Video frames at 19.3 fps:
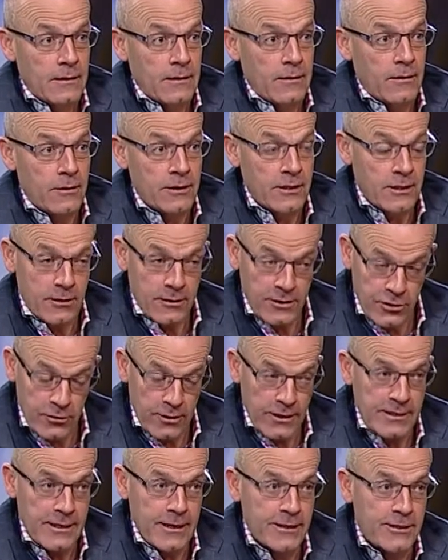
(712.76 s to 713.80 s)
Or should I
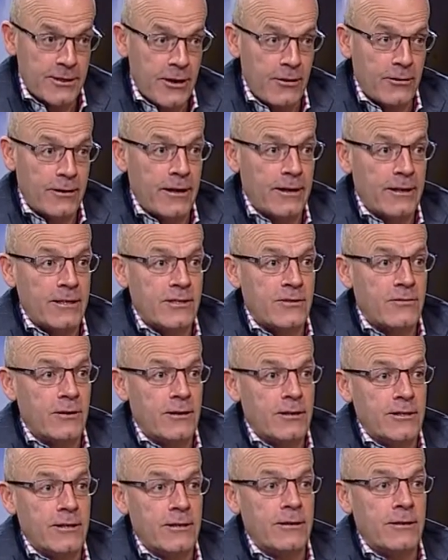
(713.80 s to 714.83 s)
say Tauke? That's
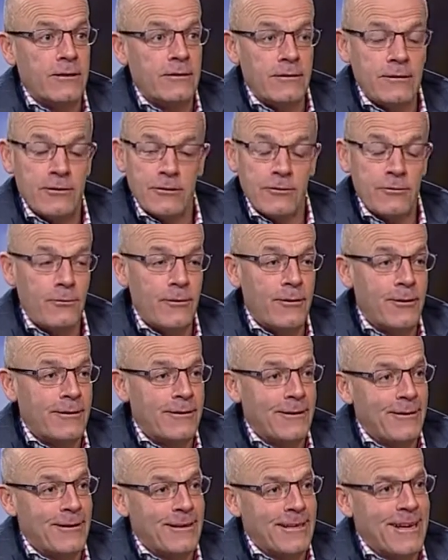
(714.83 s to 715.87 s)
right. Yeah. No, I don't know where a line
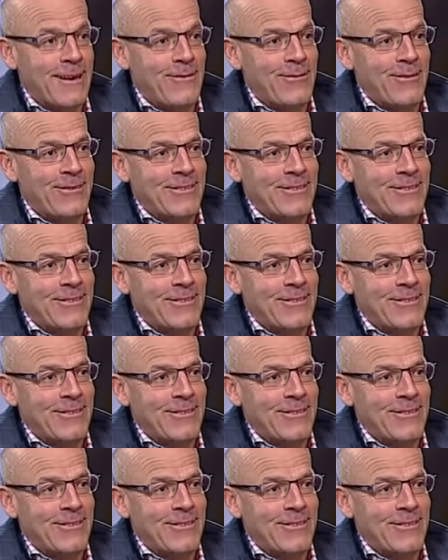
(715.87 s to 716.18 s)
came.